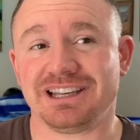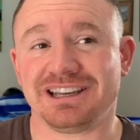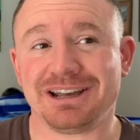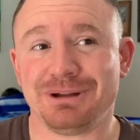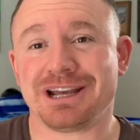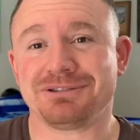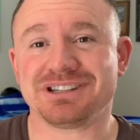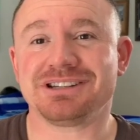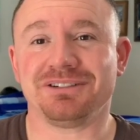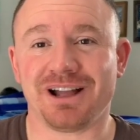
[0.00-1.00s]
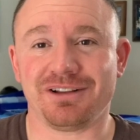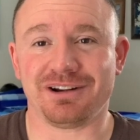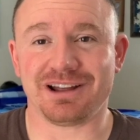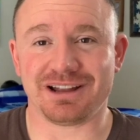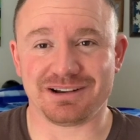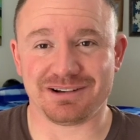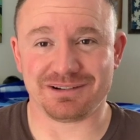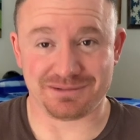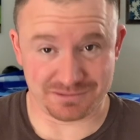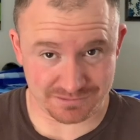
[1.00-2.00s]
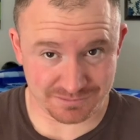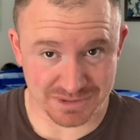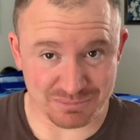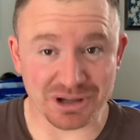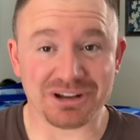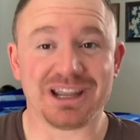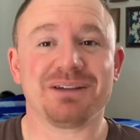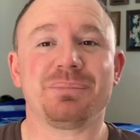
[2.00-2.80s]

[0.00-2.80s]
I mean, I would still rather not be balding,